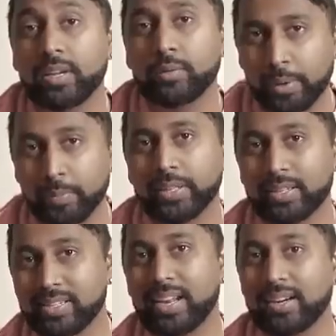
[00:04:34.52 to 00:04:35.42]
Remember at the
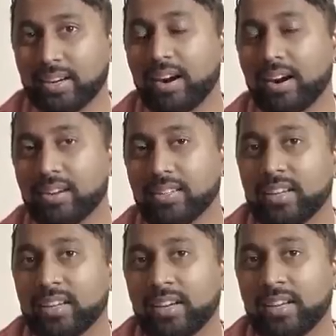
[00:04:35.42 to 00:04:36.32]
start of Cars,
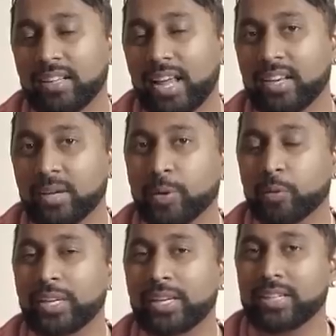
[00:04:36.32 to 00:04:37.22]
Lightning
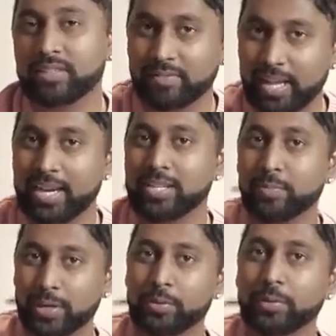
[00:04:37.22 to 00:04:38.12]
McQueen gets flashed
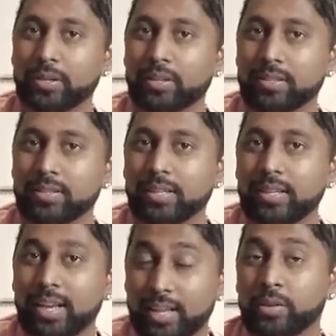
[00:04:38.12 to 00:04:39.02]
by two girls
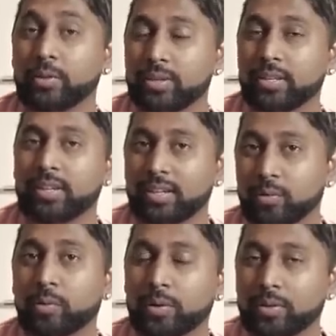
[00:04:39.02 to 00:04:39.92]
and those are
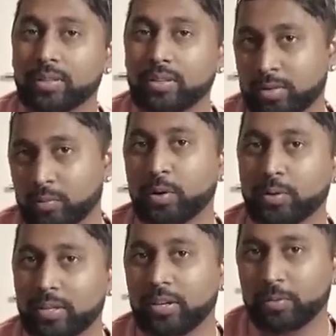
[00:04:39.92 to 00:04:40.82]
quote
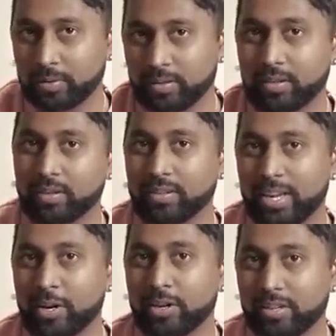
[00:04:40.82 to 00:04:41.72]
unquote, you know,
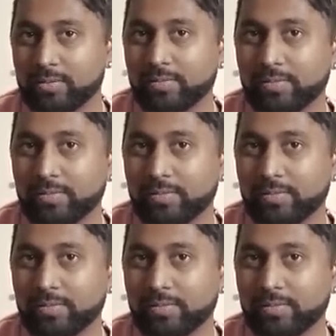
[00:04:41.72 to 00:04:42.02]
their